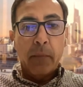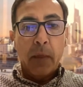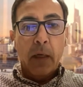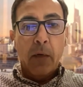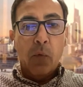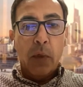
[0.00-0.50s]

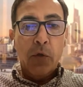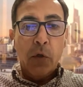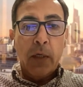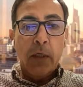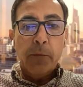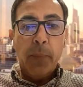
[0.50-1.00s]
What you
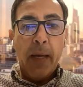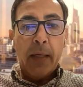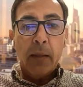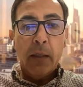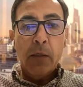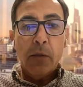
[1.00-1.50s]
can
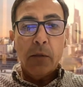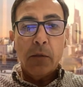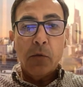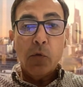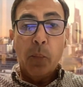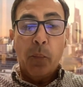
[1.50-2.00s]
expect is
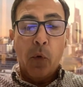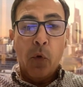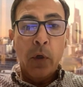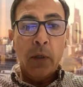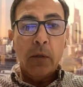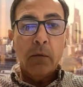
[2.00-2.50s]

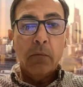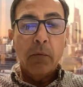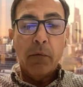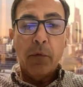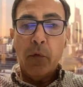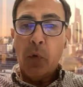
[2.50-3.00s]
support
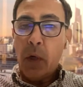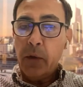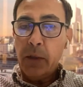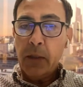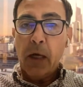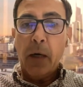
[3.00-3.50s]
throughout
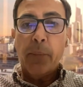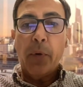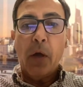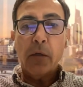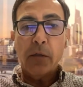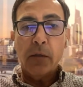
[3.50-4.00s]
the entire
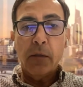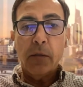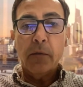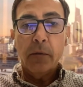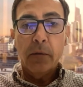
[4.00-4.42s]
process